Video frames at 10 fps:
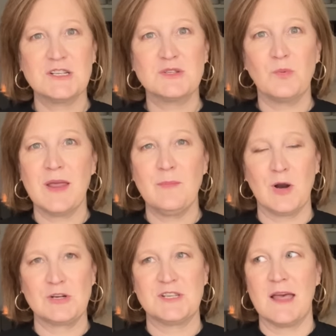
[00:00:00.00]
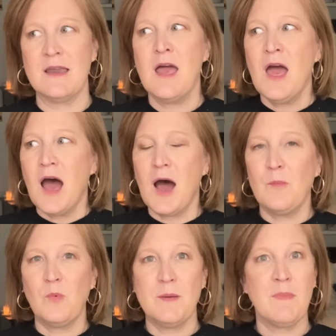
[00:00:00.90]
a sweet person.
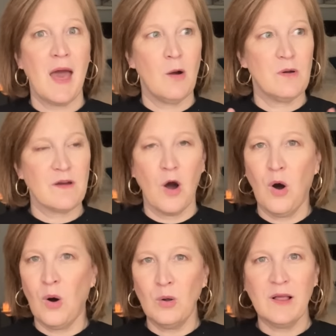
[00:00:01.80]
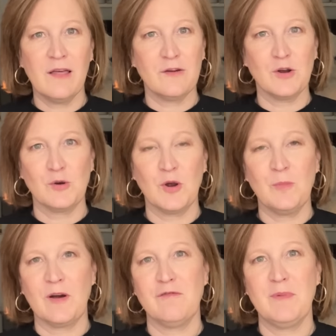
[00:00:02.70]
Um, we met with a whole other
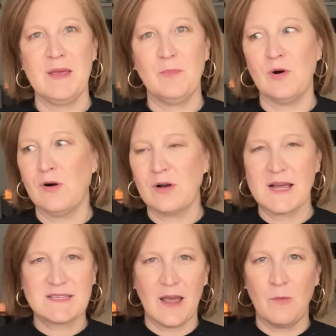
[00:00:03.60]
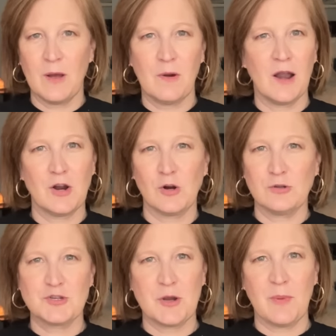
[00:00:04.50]
group of people because I went on a
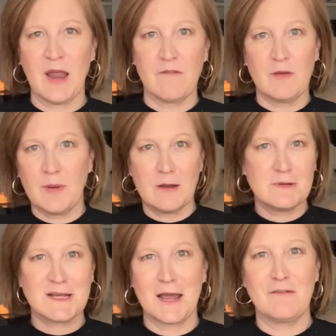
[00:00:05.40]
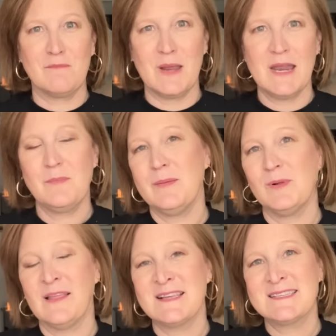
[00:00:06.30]
girls trip and everybody was kind of meeting
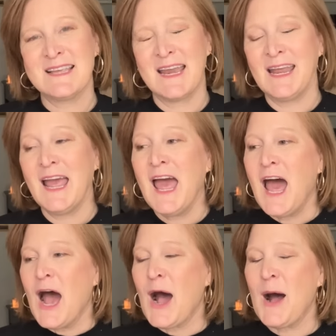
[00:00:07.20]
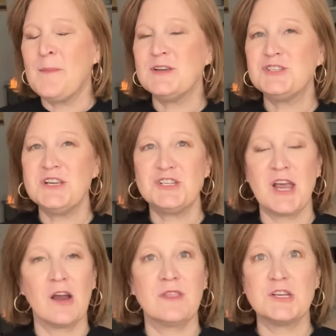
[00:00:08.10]
people in the city. Um, she
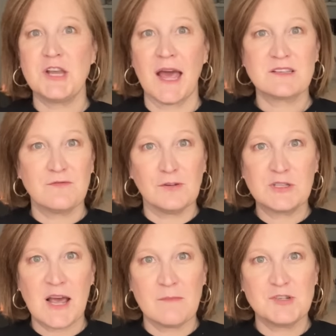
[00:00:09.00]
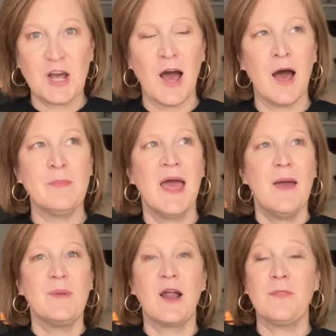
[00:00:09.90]
shared that she has a full-time job,
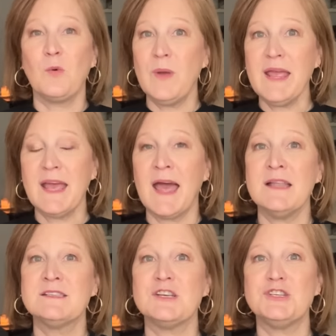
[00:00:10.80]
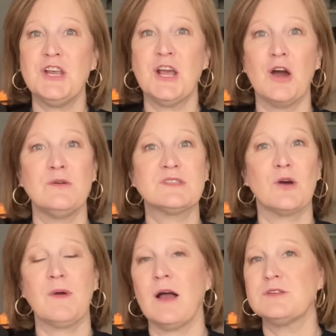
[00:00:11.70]
but on the weekends, she goes
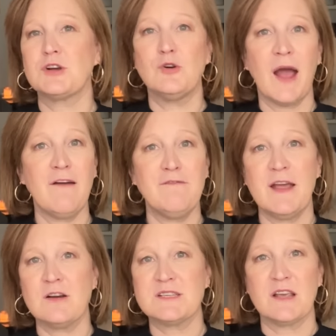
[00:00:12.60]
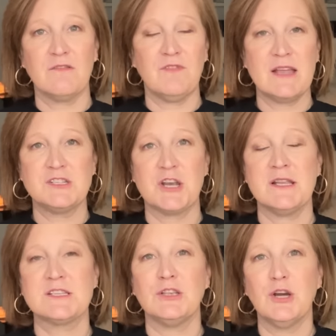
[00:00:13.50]
around to craft fairs and
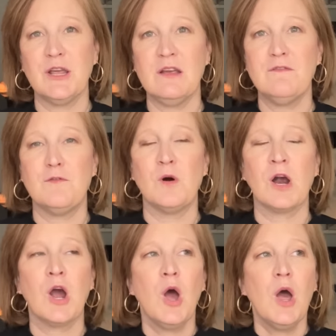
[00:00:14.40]
conventions looking for